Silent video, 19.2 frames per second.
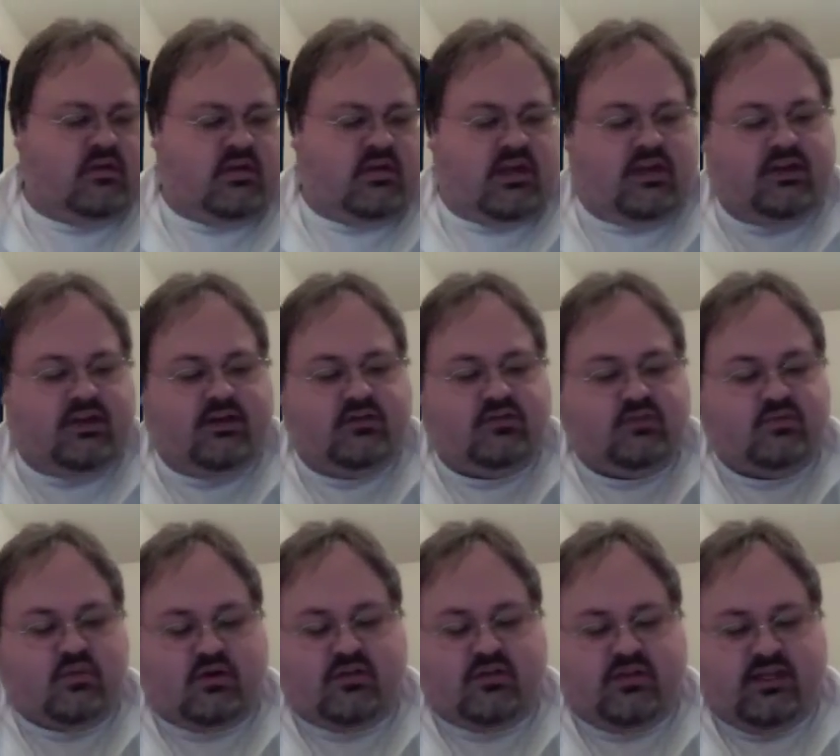And here's
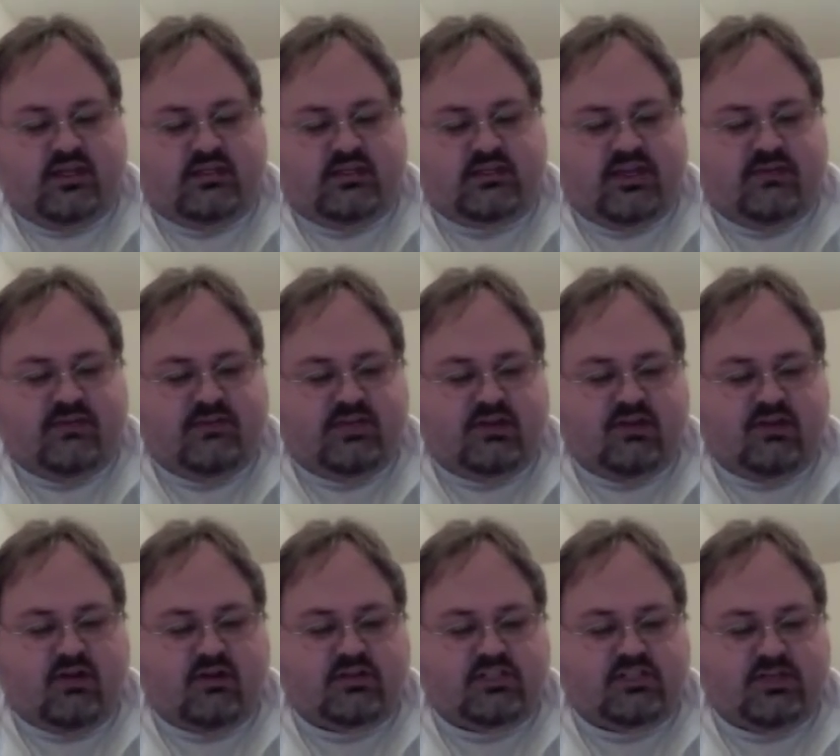where the diamond
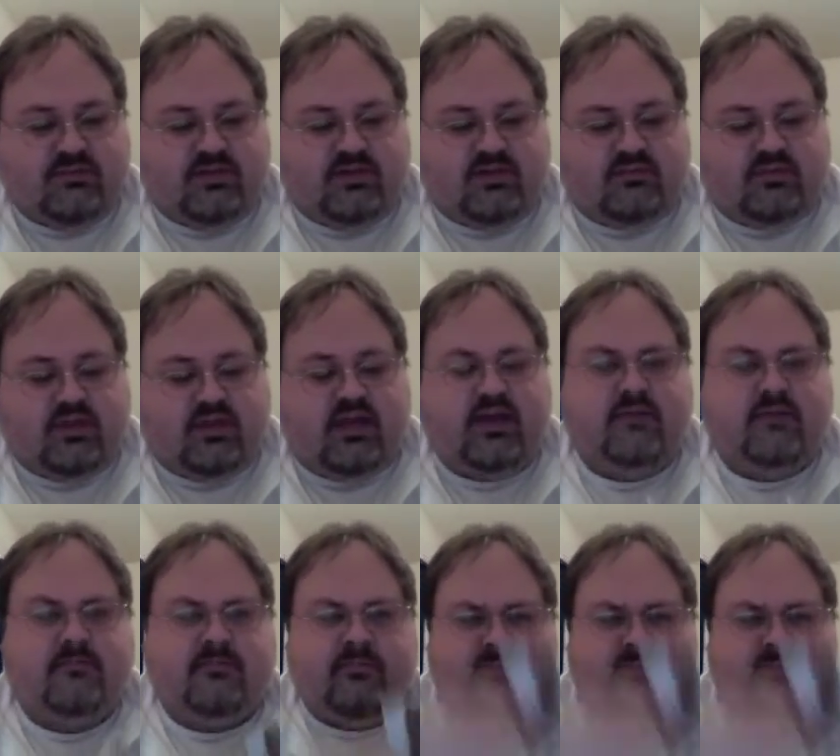cards come into play.